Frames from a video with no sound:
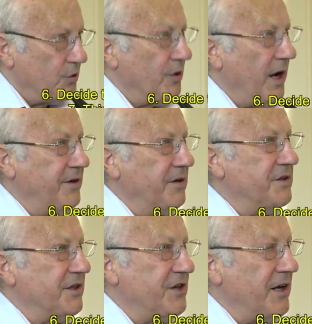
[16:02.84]
a good idea,
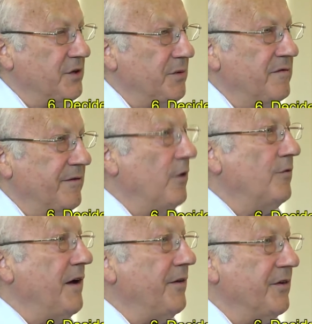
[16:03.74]
as I say, to
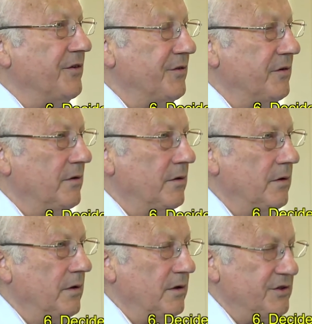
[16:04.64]
involve others.
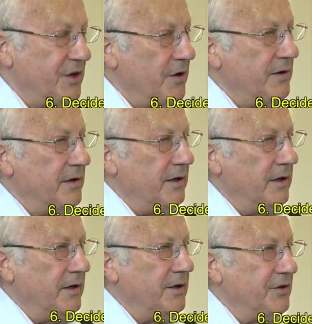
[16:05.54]

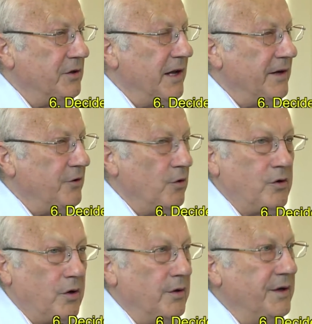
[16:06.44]
Certainly to let your
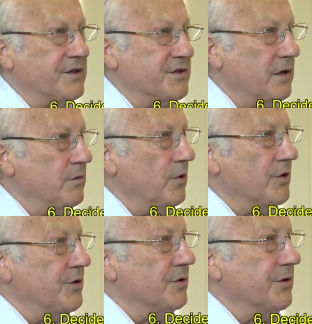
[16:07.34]
colleagues know
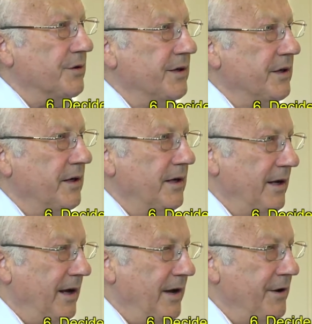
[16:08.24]
what you're doing,
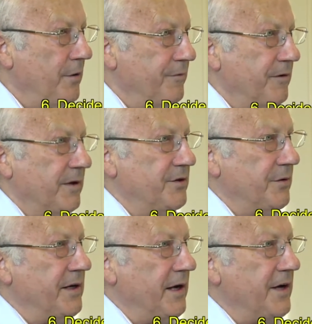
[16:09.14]
and hopefully to
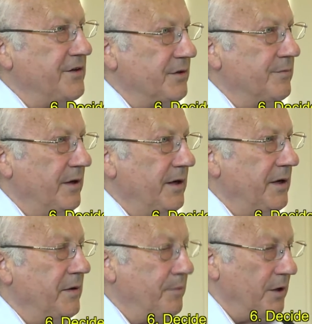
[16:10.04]
engage them
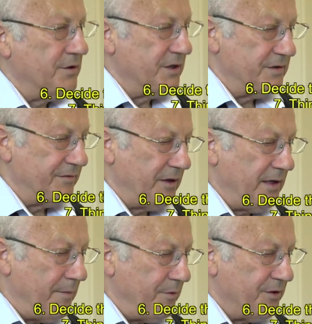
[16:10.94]
in a process of
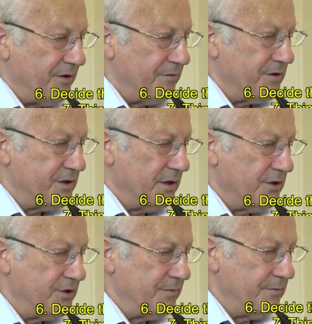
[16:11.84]
collaborative
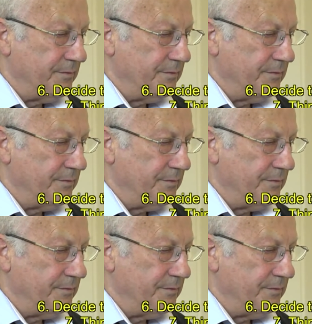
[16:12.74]
research.